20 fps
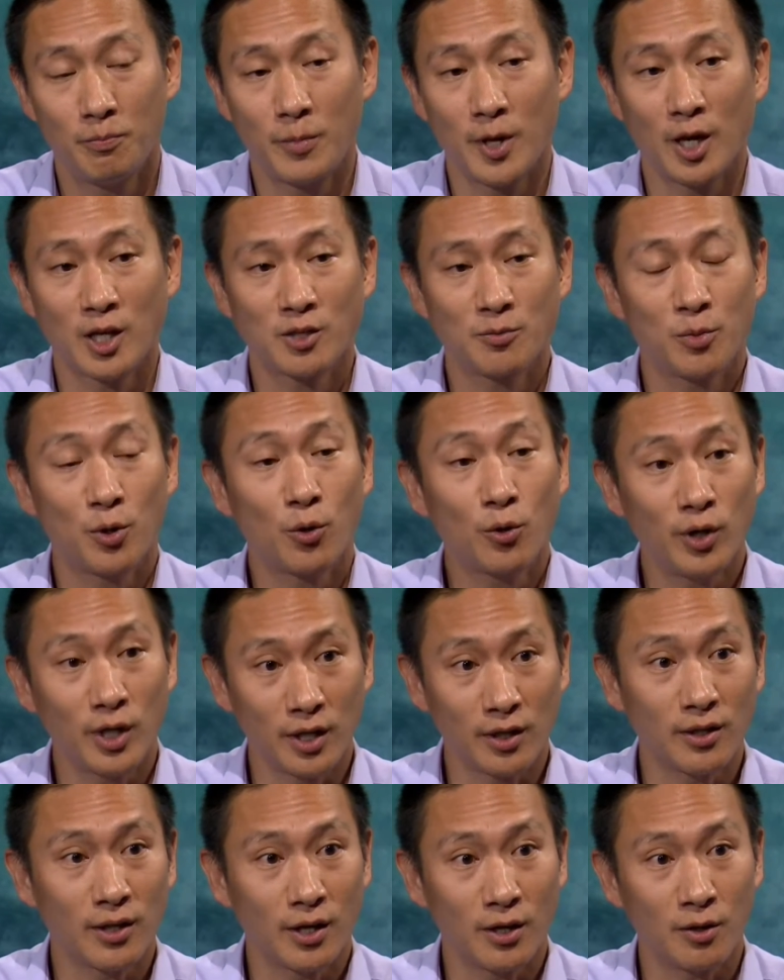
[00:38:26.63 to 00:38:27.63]

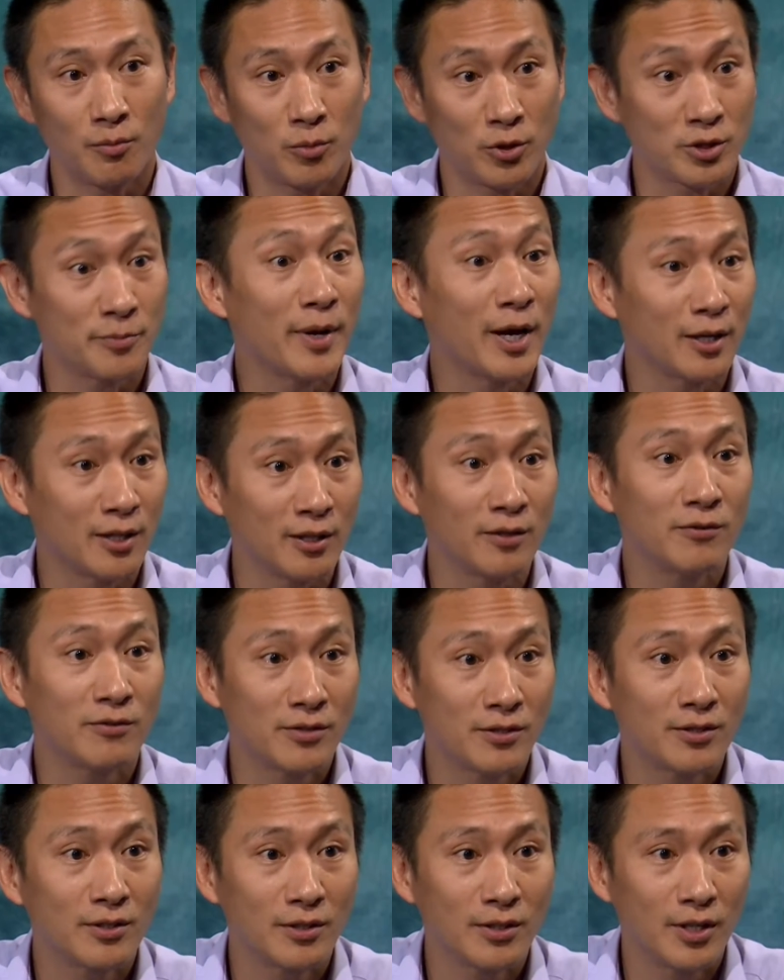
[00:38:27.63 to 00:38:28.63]
exploring their
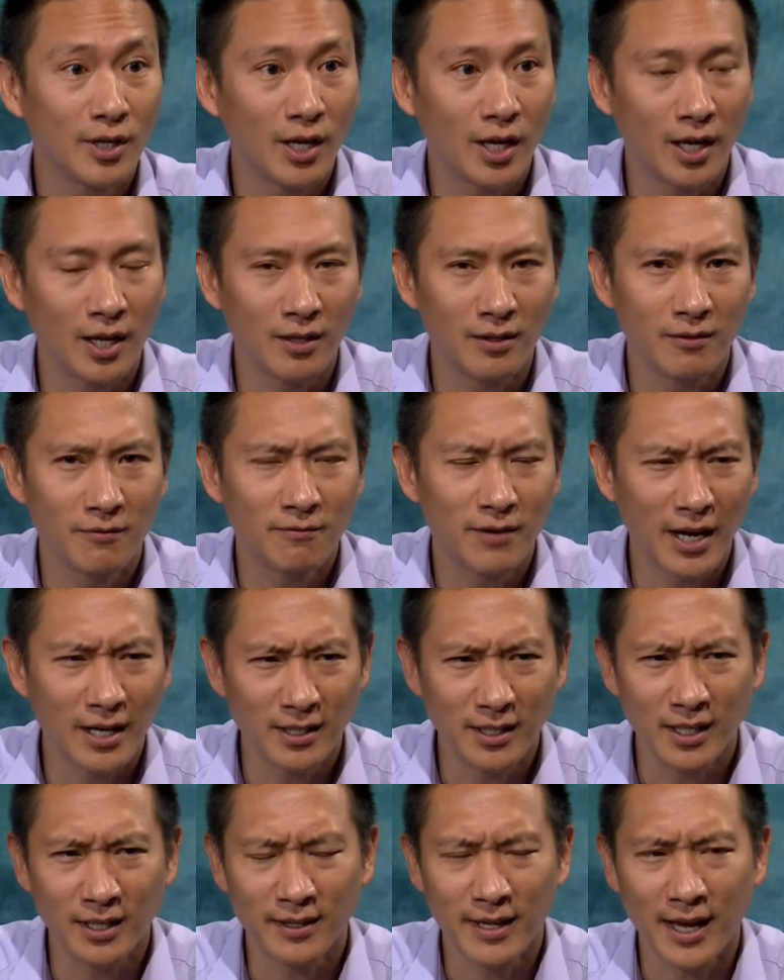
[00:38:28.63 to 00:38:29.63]
perspectives and
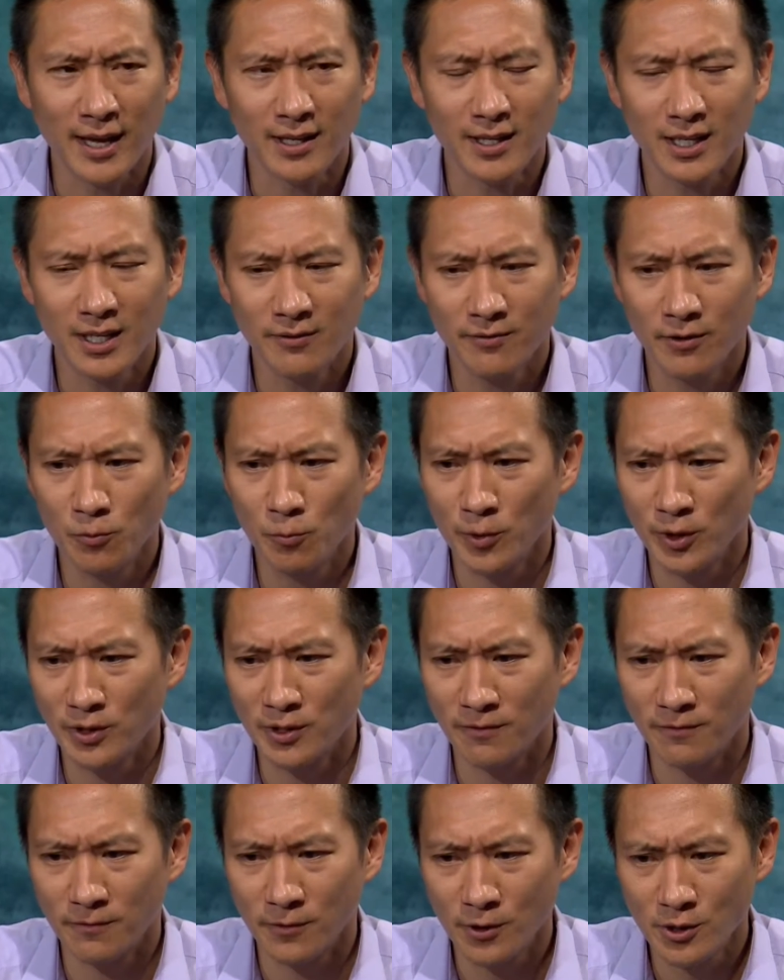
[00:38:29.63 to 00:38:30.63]
finding that even with
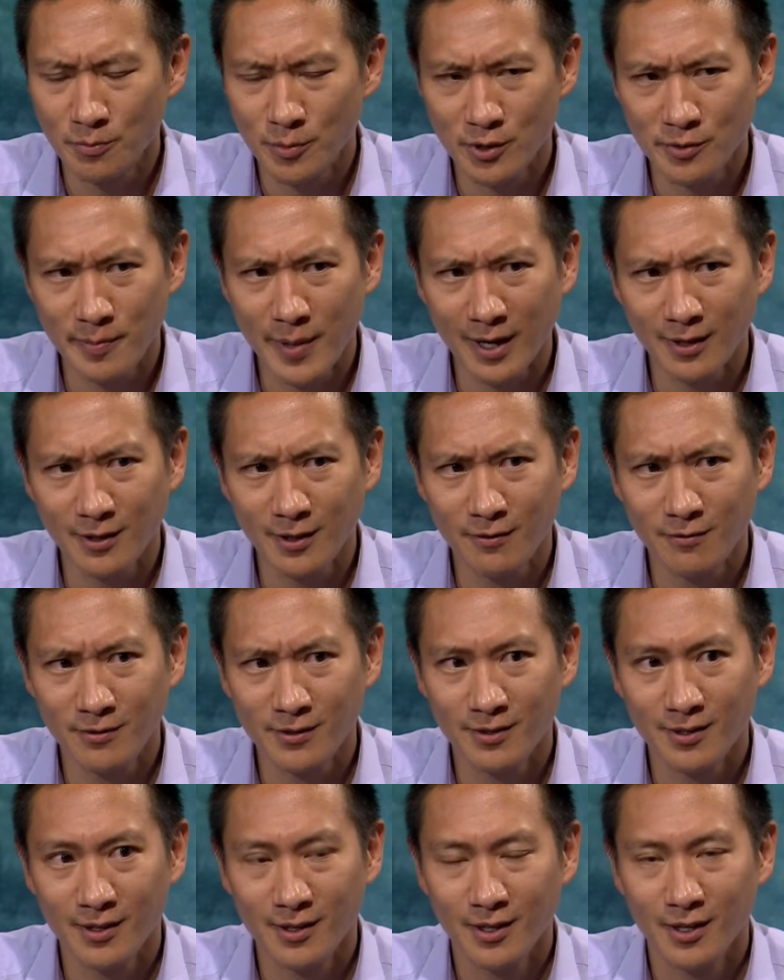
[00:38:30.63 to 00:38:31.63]
diverse
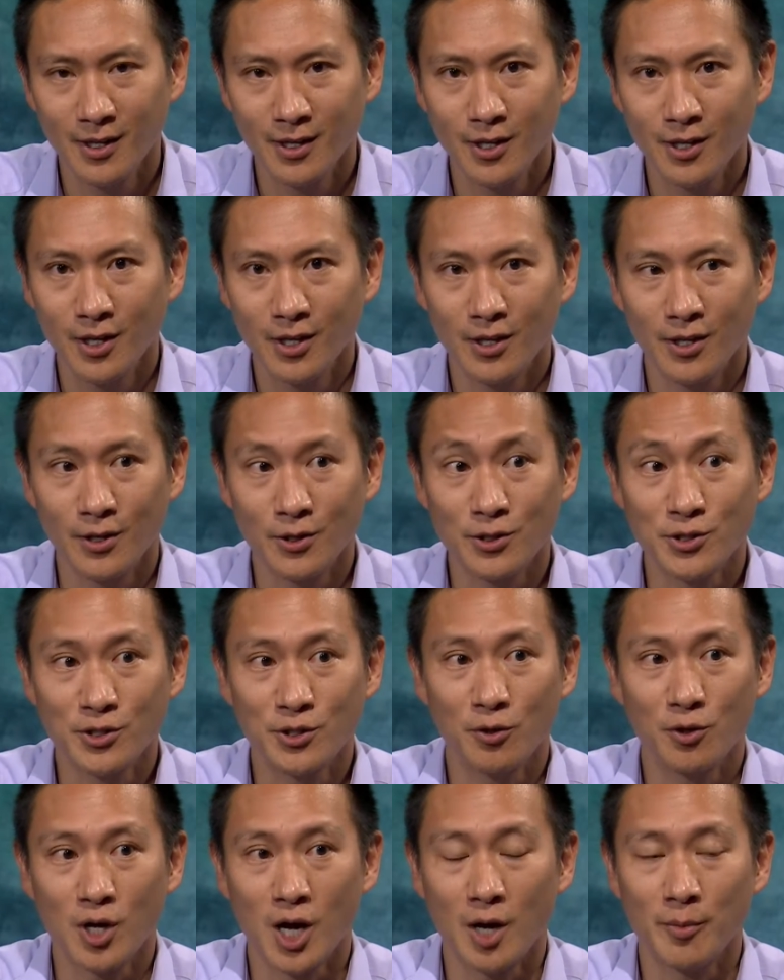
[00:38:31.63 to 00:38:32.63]
perspectives, there's
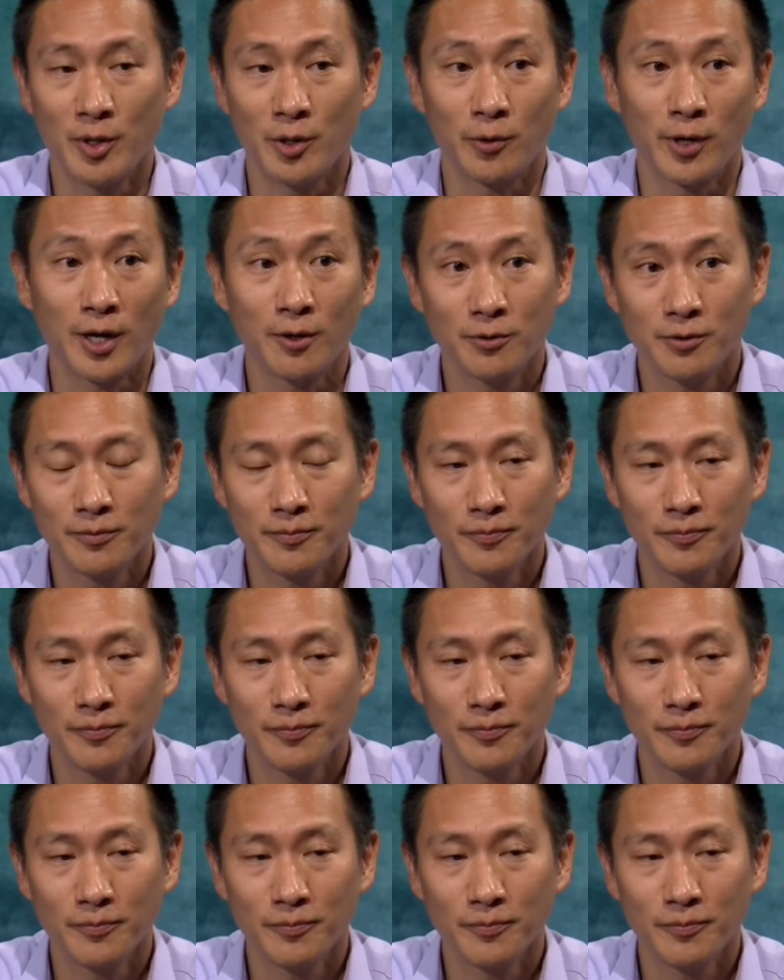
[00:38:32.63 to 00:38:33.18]
still common ground.